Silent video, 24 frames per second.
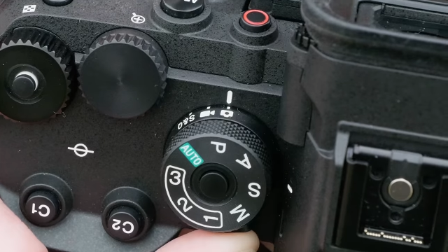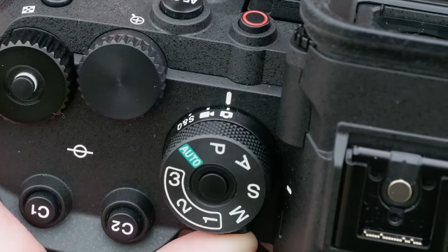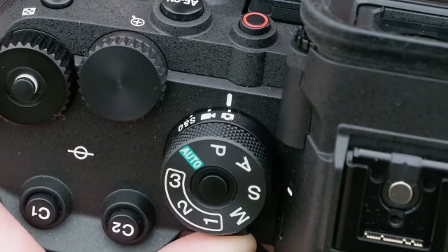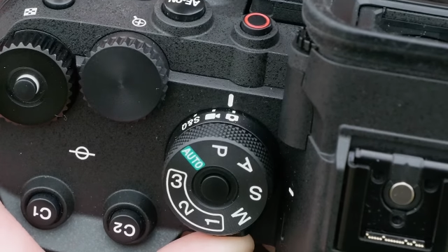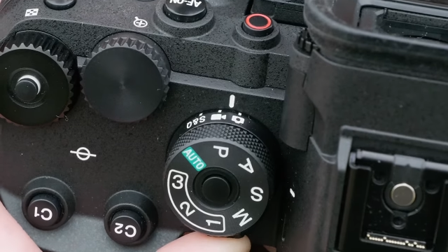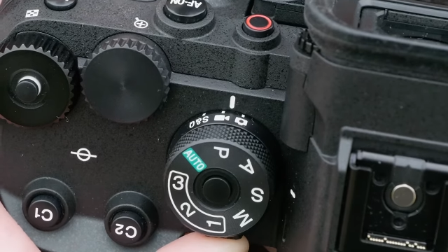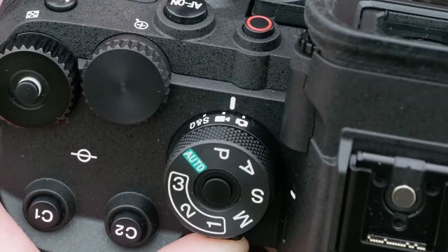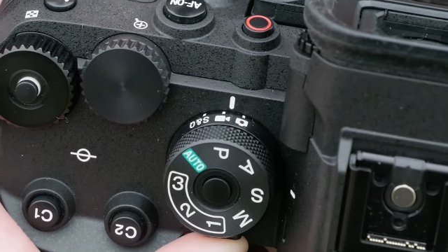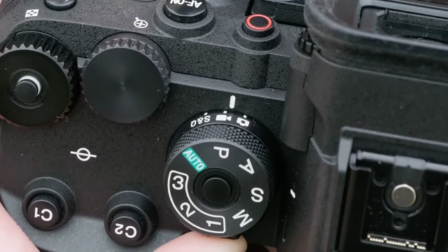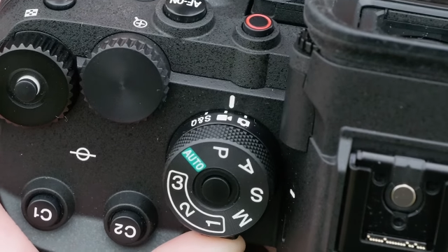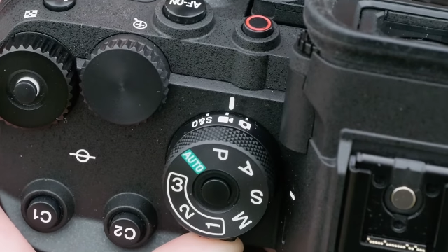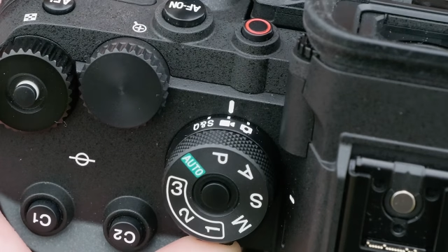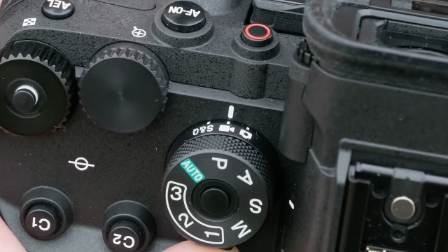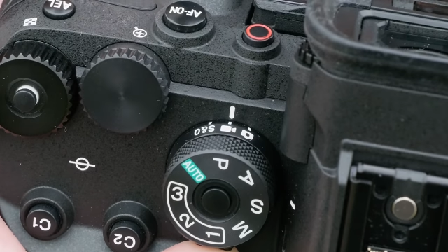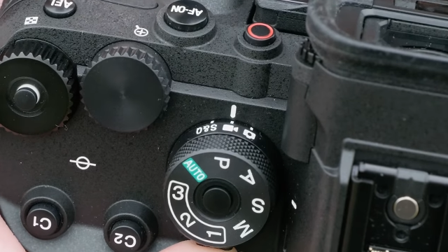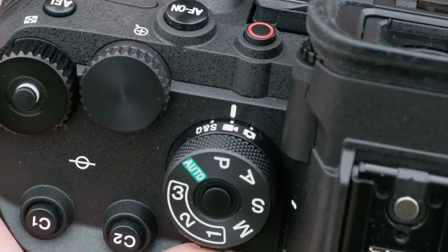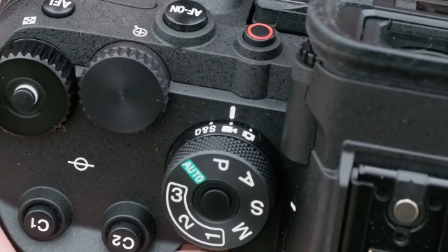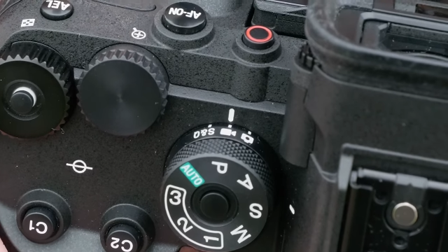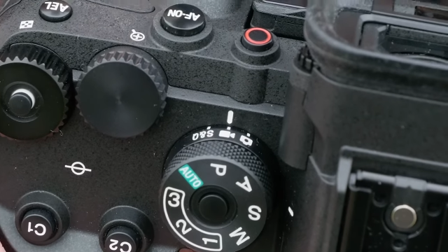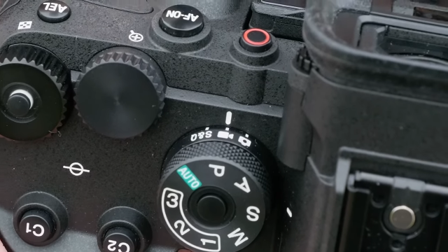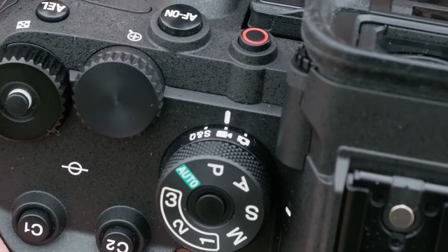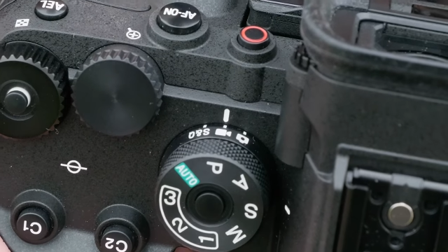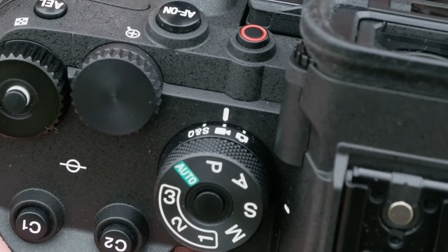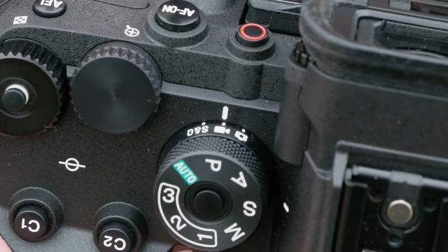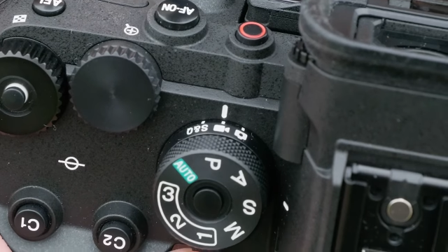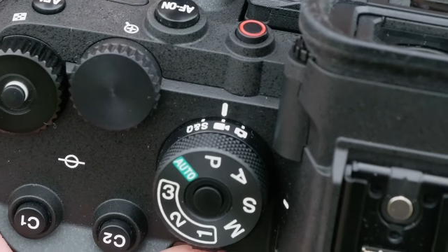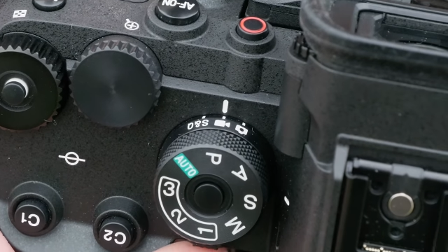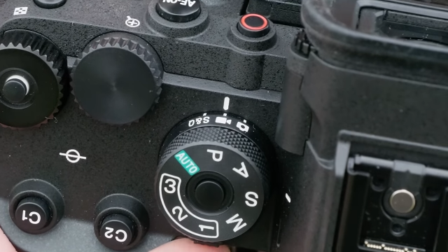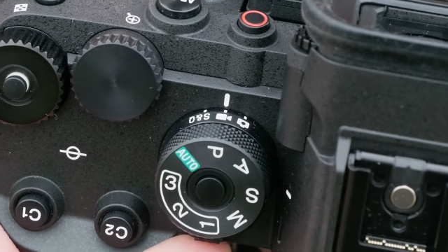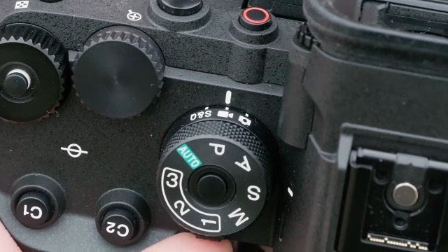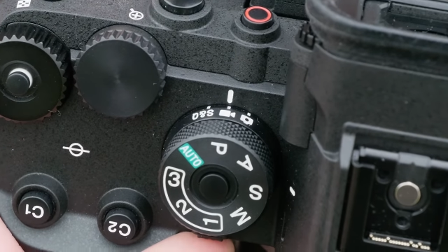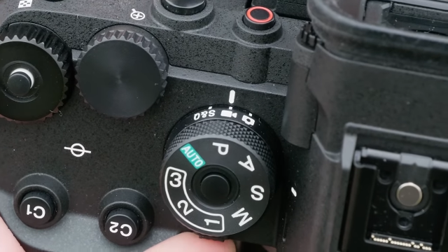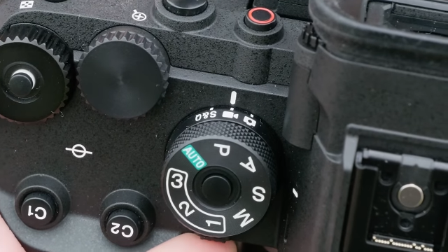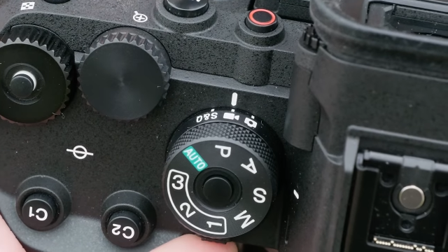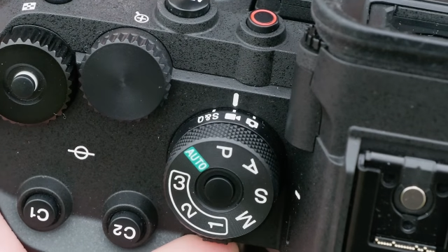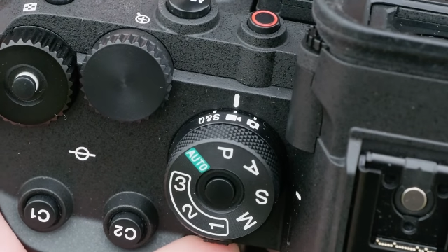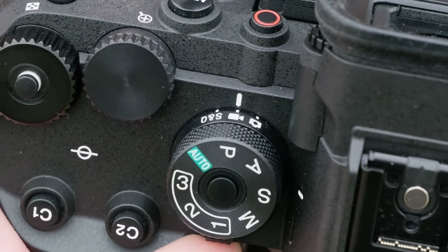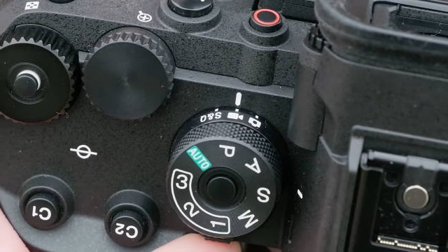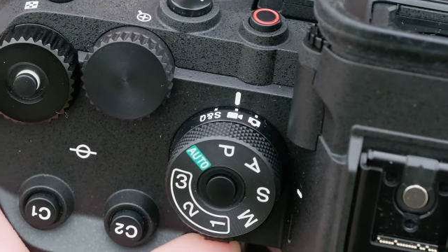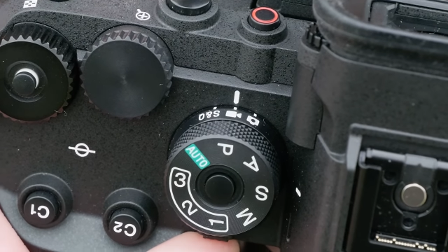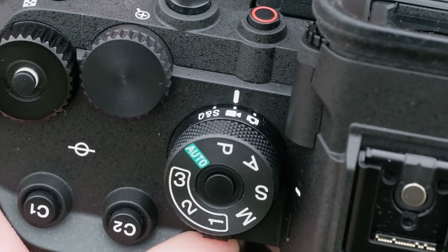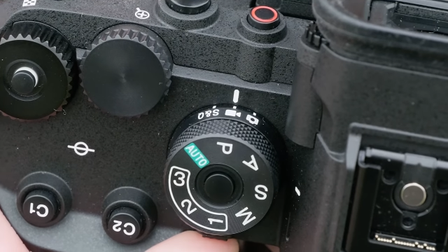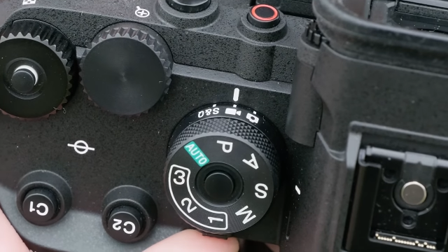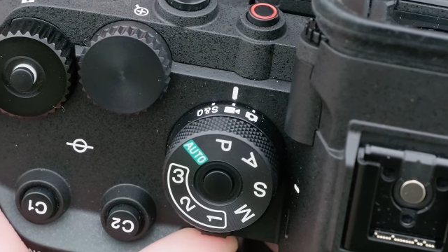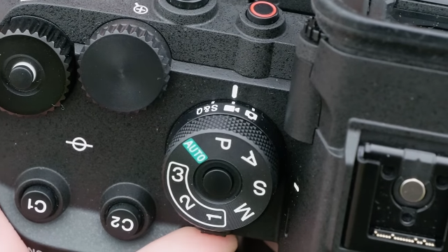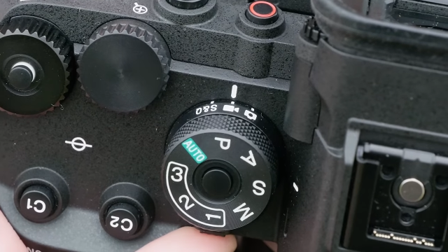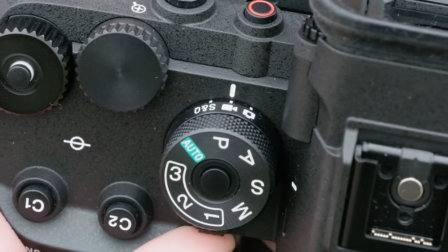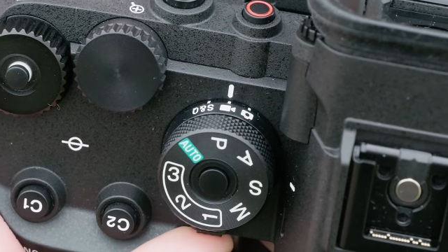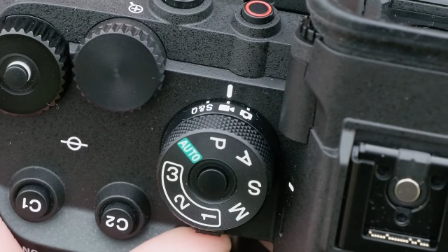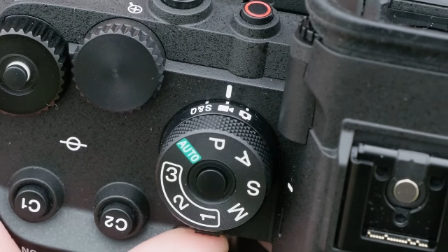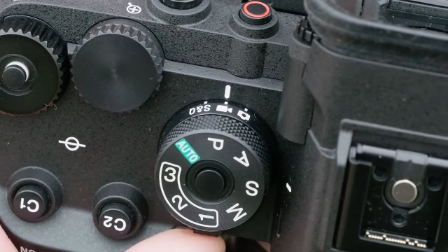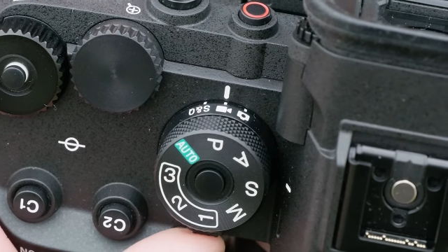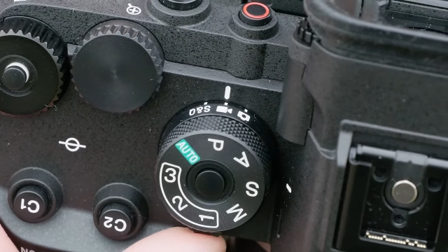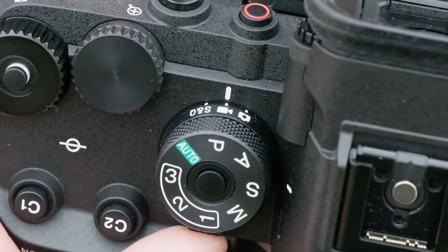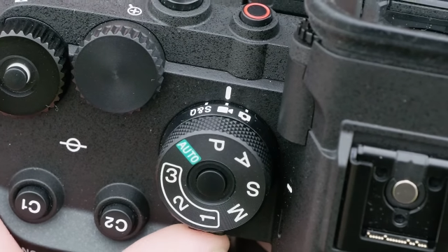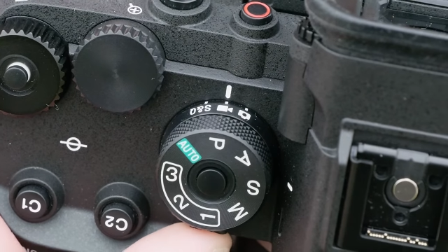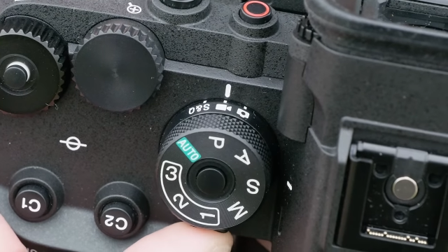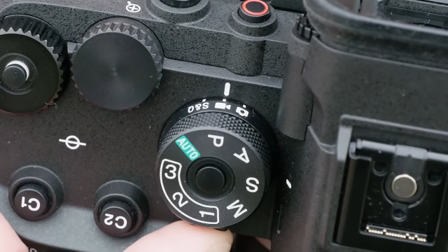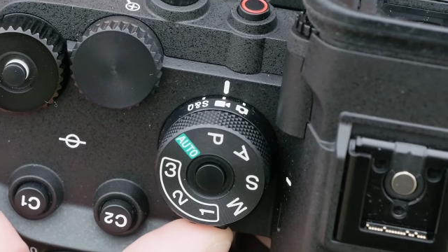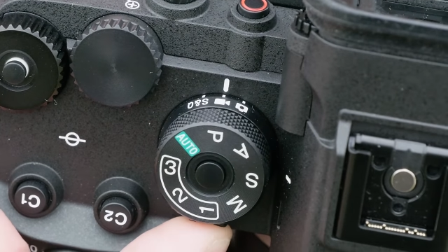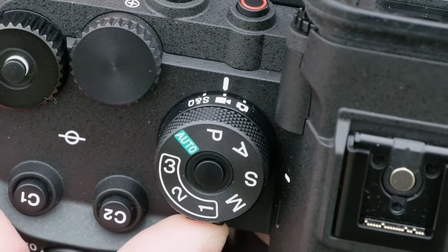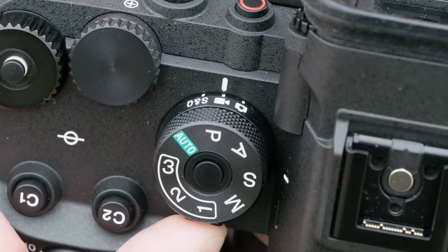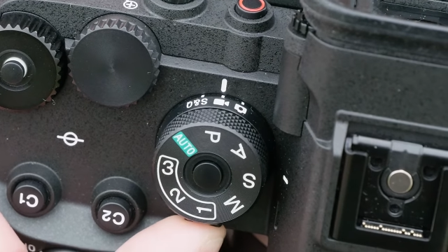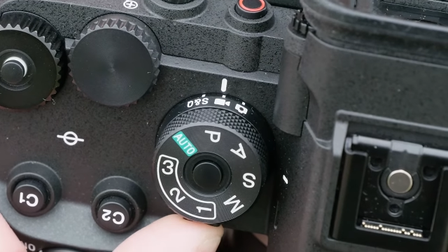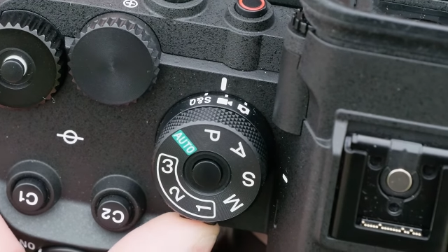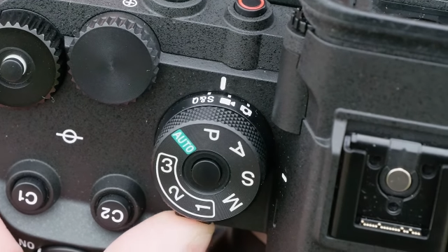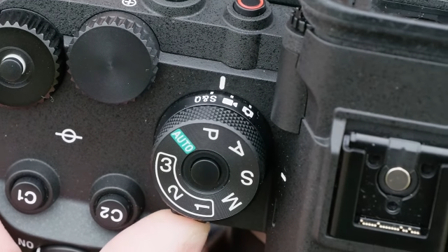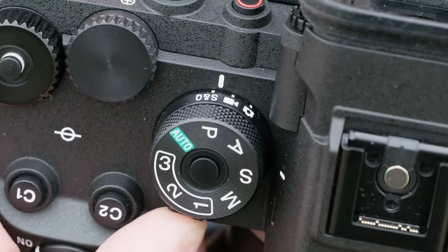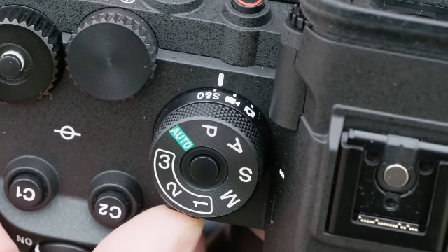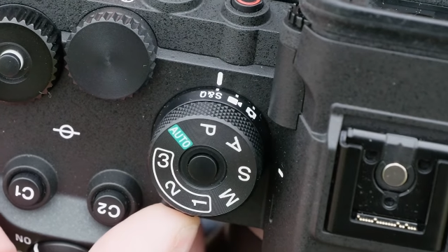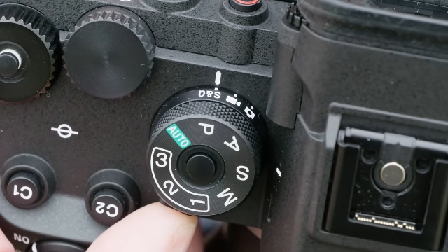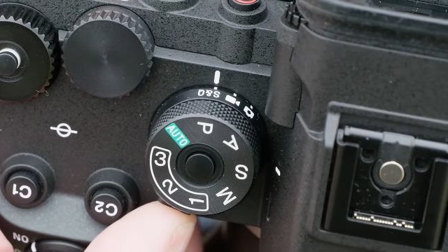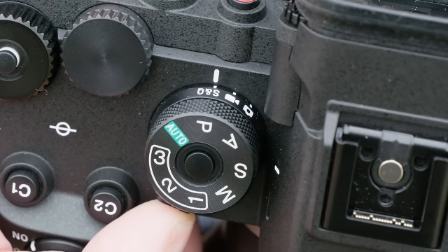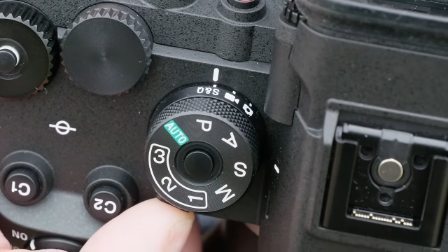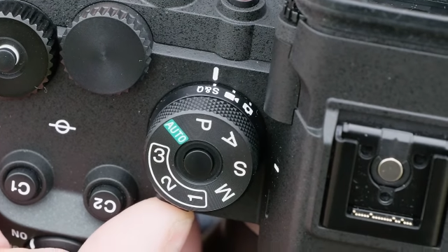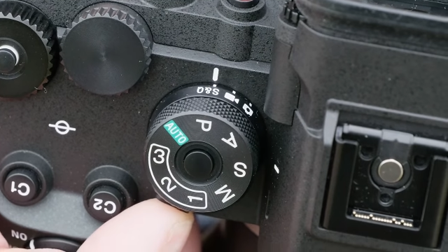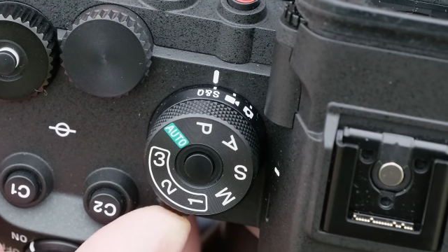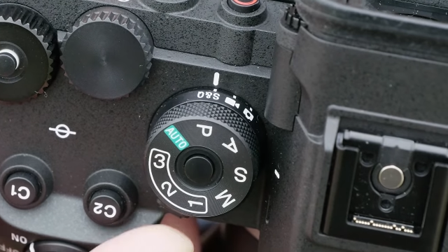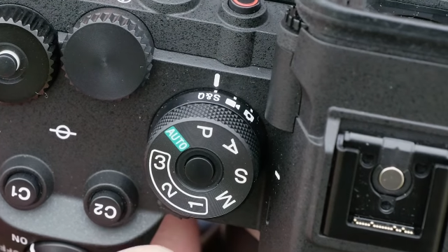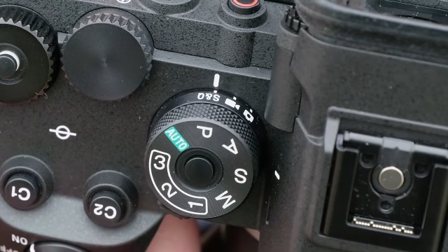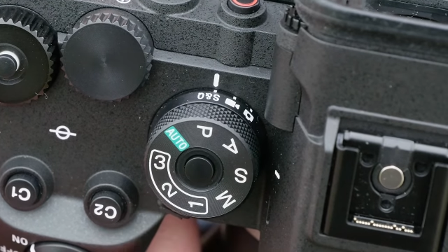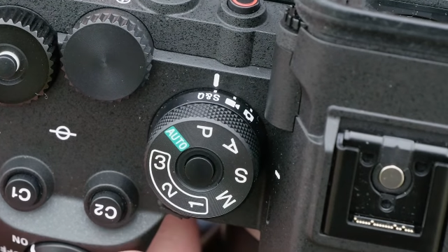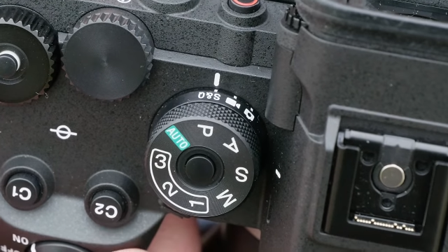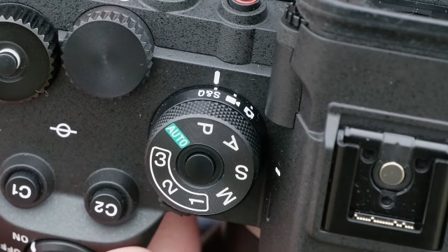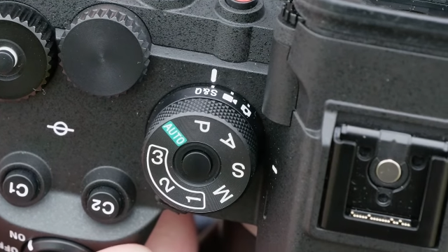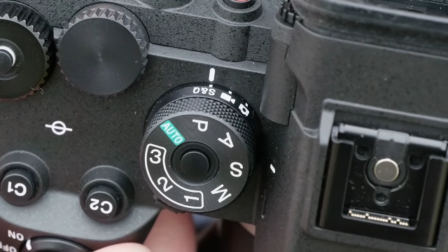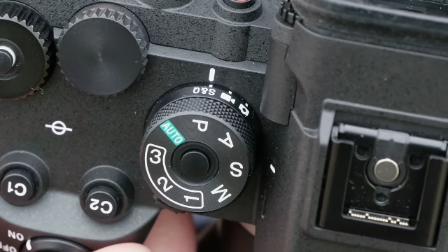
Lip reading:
[unreadable: no face in view]